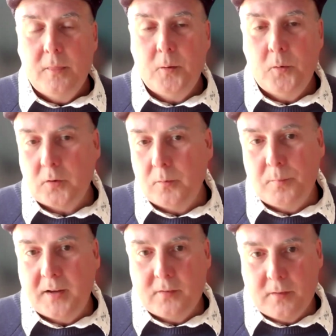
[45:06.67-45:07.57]
Those are
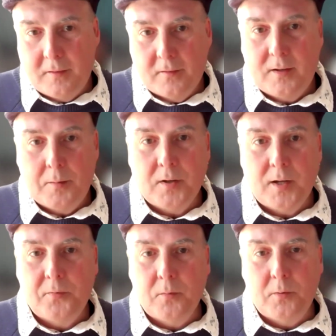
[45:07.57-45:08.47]
basically the same
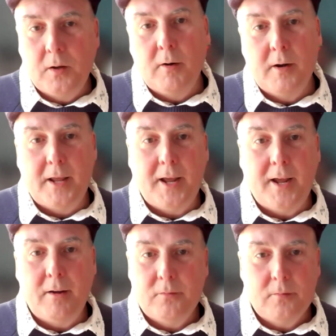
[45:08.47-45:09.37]
types that we already
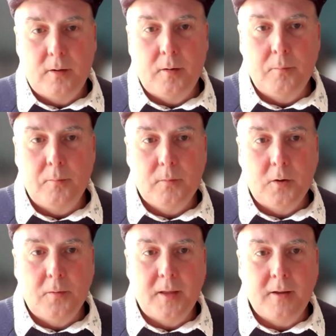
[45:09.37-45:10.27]
have.
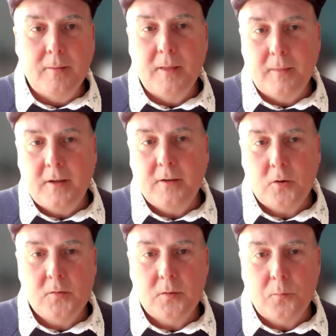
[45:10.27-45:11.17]
They
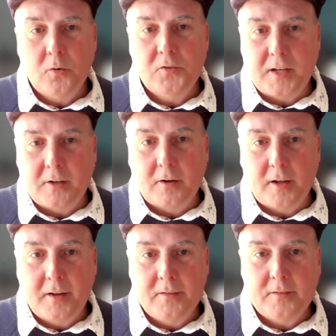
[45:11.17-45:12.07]
chose a more
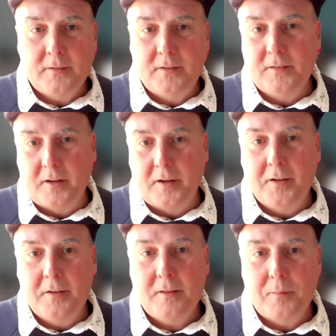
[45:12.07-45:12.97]
standardized
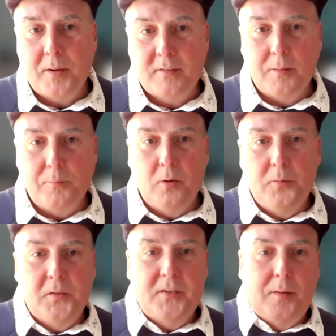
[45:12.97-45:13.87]
design. They basically
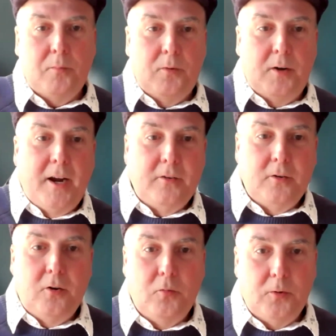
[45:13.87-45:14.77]
built the same
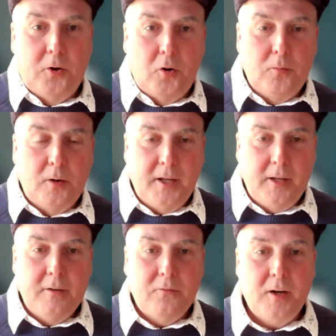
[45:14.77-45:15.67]
reactor over and over
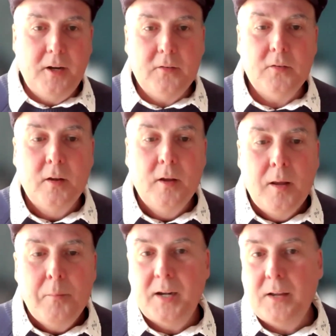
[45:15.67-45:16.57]
again in France.
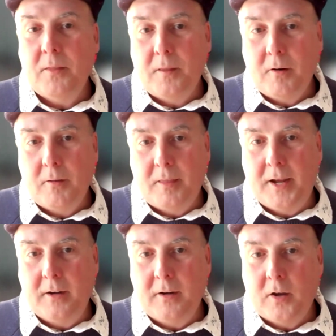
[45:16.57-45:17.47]
But even there, they
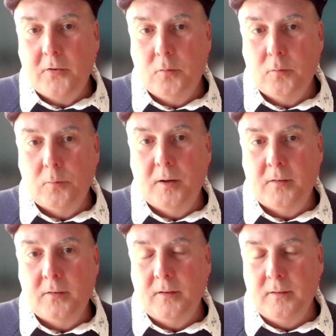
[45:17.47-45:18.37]
had cost
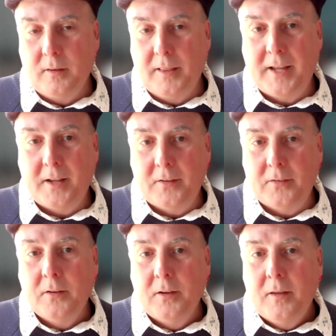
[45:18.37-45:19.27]
overruns and
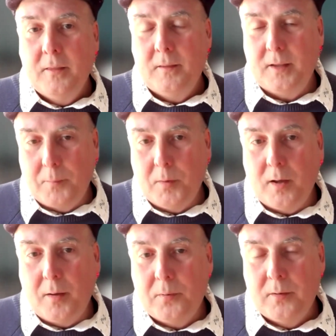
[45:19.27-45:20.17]
delays that came
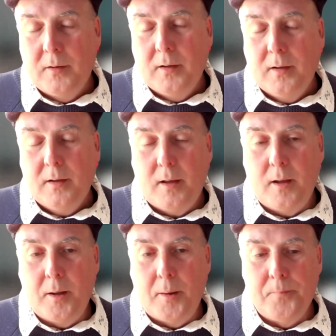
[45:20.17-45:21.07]
up.
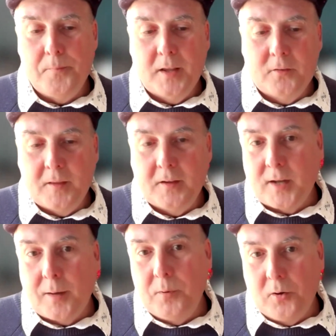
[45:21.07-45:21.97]
And so they
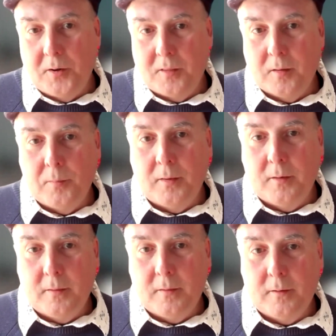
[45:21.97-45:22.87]
stopped building them
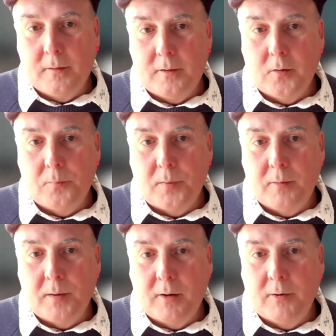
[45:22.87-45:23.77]

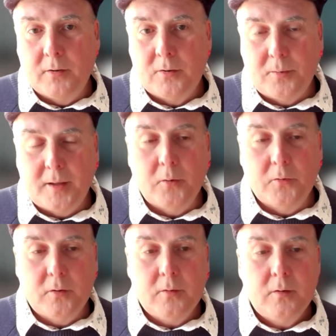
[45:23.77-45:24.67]
by around
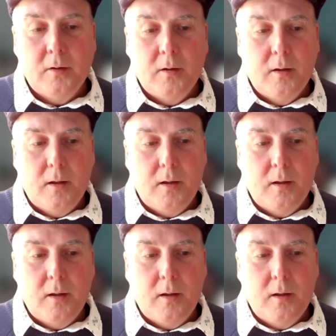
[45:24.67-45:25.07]
2000.